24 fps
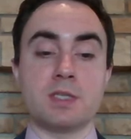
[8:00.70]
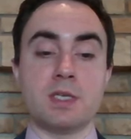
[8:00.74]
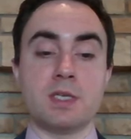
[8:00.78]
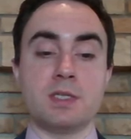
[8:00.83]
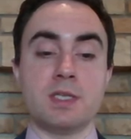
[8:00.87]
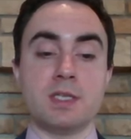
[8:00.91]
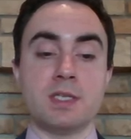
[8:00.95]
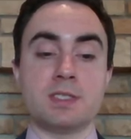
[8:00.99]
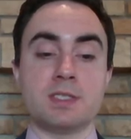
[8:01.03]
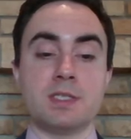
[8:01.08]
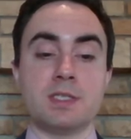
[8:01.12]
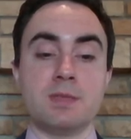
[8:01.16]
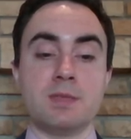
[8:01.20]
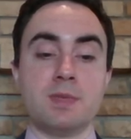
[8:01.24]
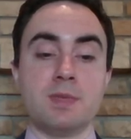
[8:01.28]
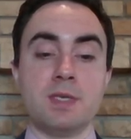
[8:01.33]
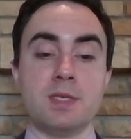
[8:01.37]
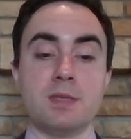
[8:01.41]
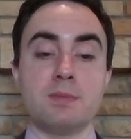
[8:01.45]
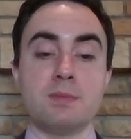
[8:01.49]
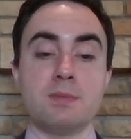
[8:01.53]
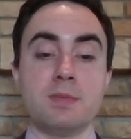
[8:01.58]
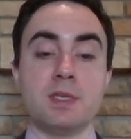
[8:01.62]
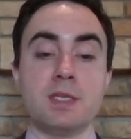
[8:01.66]
unless it be
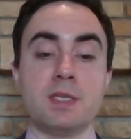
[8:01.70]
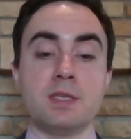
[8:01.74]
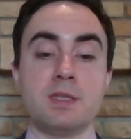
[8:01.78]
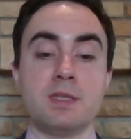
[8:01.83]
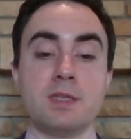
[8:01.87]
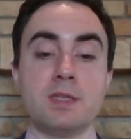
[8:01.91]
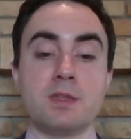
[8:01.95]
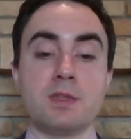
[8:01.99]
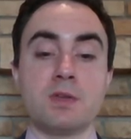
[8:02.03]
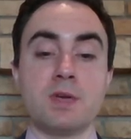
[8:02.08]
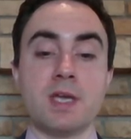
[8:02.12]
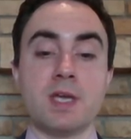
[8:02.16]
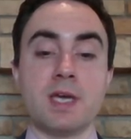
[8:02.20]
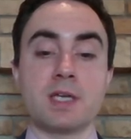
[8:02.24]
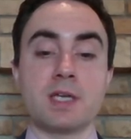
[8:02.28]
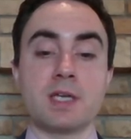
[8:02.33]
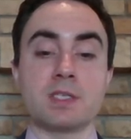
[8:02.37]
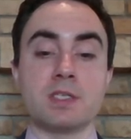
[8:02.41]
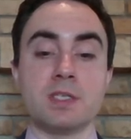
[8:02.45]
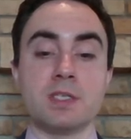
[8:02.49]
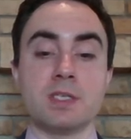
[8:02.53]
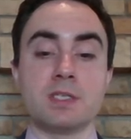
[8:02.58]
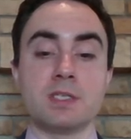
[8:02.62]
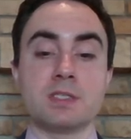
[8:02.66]
admitted that there
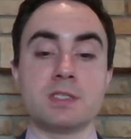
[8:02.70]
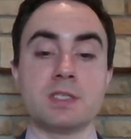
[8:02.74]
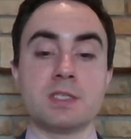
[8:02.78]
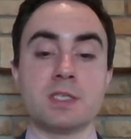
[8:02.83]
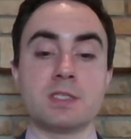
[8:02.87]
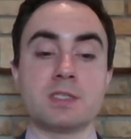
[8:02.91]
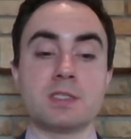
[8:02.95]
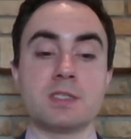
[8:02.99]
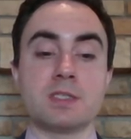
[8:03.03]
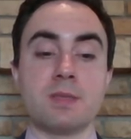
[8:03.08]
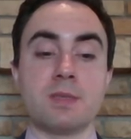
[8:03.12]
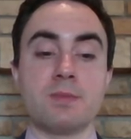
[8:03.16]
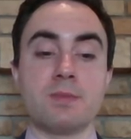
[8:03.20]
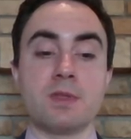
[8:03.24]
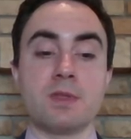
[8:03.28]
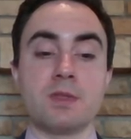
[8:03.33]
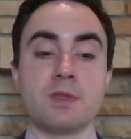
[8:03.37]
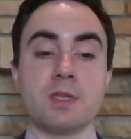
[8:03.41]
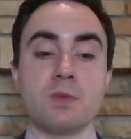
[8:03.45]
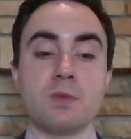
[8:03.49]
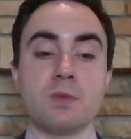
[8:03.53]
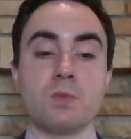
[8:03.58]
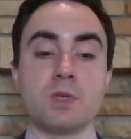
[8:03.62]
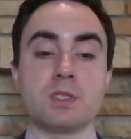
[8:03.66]
actually exists something
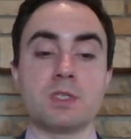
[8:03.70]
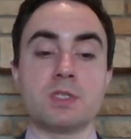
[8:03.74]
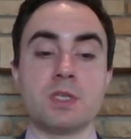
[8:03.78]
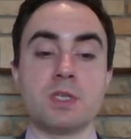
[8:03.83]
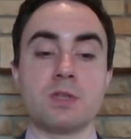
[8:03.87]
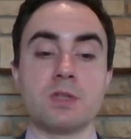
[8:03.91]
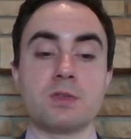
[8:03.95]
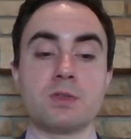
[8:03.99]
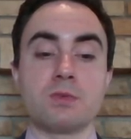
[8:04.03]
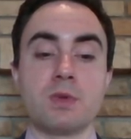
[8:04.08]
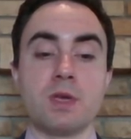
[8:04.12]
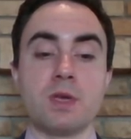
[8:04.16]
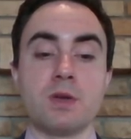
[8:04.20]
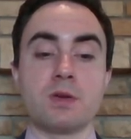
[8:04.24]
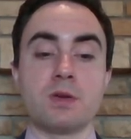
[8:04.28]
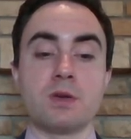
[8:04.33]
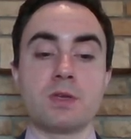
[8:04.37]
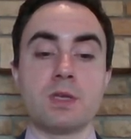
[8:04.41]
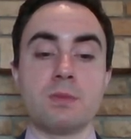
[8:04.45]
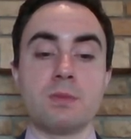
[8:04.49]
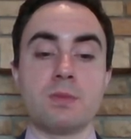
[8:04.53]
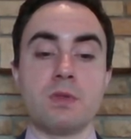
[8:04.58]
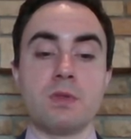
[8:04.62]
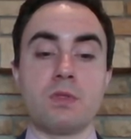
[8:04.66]
than which nothing greater
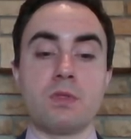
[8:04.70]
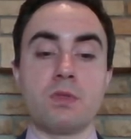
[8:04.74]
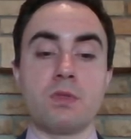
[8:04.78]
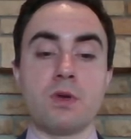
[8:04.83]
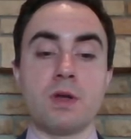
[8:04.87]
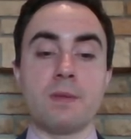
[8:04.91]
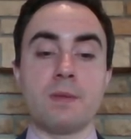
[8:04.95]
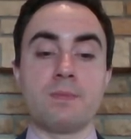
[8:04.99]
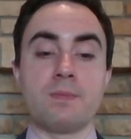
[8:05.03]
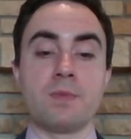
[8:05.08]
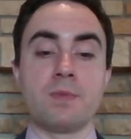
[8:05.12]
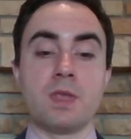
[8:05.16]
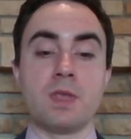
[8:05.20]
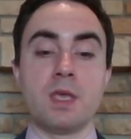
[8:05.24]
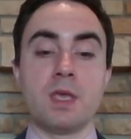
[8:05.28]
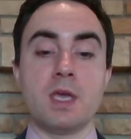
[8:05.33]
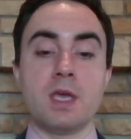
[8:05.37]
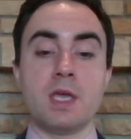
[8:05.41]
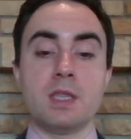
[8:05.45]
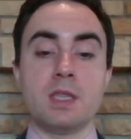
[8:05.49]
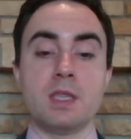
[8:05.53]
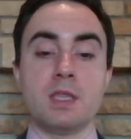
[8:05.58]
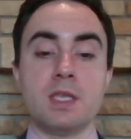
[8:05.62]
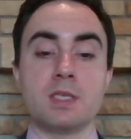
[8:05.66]
can be thought.
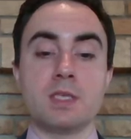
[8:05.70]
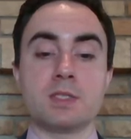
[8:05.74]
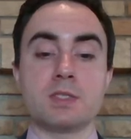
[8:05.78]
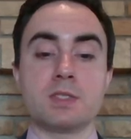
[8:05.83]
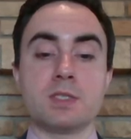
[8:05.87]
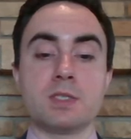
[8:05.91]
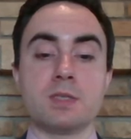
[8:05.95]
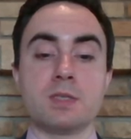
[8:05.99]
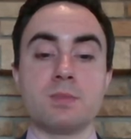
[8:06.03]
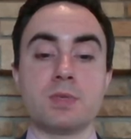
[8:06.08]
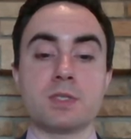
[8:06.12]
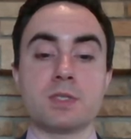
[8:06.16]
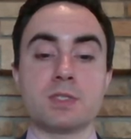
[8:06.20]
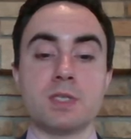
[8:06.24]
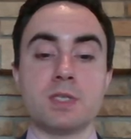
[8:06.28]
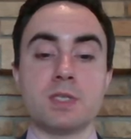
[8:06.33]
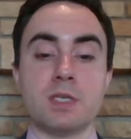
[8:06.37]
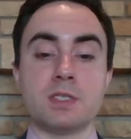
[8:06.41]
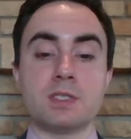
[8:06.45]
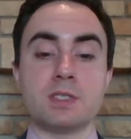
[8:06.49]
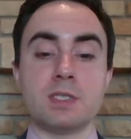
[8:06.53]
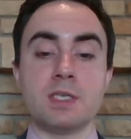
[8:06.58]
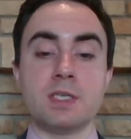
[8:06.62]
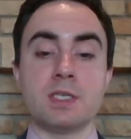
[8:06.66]
And this
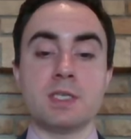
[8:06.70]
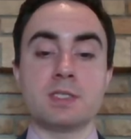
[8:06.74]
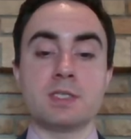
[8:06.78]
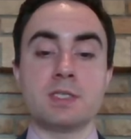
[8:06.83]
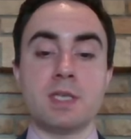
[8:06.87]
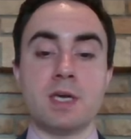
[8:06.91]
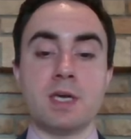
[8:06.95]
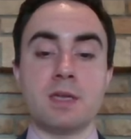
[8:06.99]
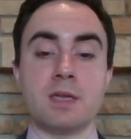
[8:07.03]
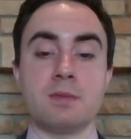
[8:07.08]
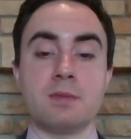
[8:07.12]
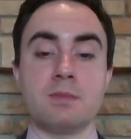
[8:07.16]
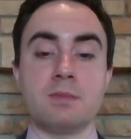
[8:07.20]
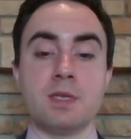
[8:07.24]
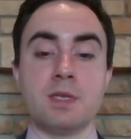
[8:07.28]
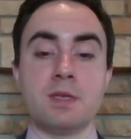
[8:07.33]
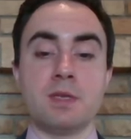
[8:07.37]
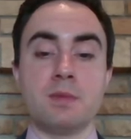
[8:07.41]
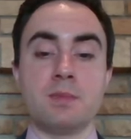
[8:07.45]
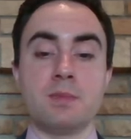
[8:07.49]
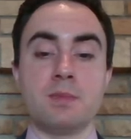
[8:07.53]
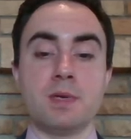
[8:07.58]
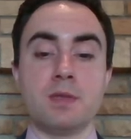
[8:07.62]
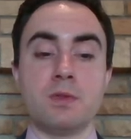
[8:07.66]
precisely is not
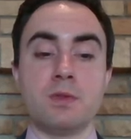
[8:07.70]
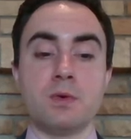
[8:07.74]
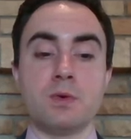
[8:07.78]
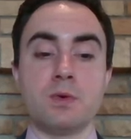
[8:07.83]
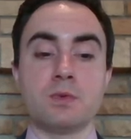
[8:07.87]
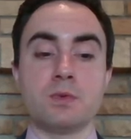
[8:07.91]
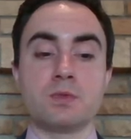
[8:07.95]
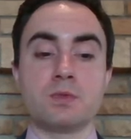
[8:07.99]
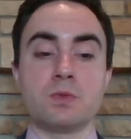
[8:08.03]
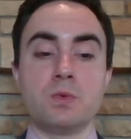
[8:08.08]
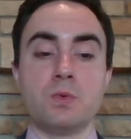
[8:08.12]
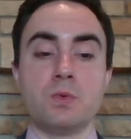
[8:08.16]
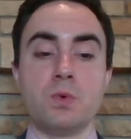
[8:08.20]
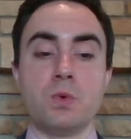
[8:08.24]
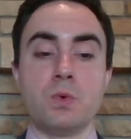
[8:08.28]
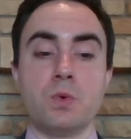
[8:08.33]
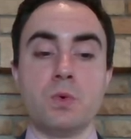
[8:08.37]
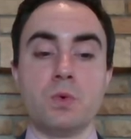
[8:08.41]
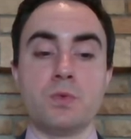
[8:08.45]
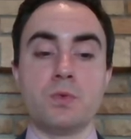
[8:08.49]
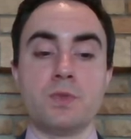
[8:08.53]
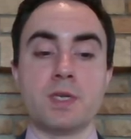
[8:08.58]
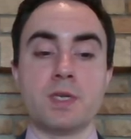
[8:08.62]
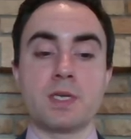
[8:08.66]
admitted by those who
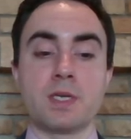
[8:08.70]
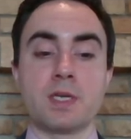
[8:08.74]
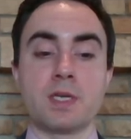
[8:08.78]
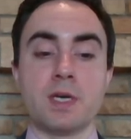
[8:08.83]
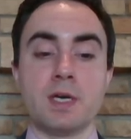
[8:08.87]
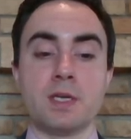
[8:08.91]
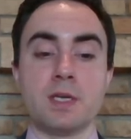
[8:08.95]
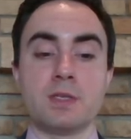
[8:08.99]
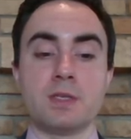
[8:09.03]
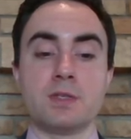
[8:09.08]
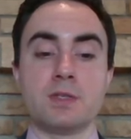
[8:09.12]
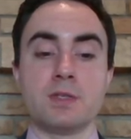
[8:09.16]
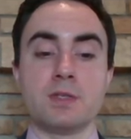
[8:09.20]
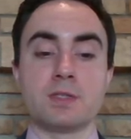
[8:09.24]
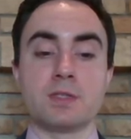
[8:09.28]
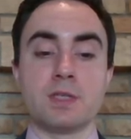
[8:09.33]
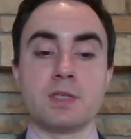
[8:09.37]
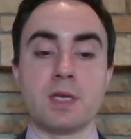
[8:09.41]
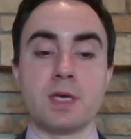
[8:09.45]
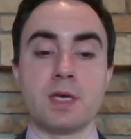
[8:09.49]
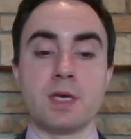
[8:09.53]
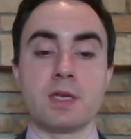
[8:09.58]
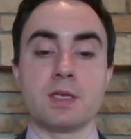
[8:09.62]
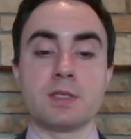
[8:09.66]
hold that God does
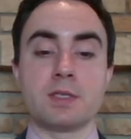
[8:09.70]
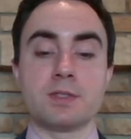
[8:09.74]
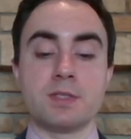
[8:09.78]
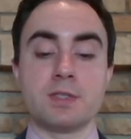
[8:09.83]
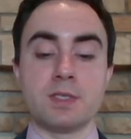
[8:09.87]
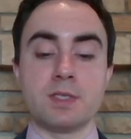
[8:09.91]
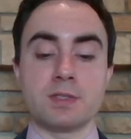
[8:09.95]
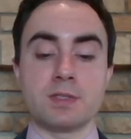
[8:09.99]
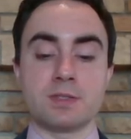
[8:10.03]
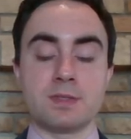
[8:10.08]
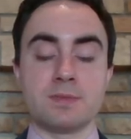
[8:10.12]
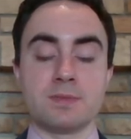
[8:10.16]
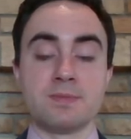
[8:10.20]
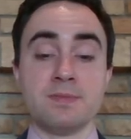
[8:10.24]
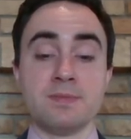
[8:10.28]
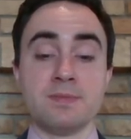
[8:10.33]
not exist.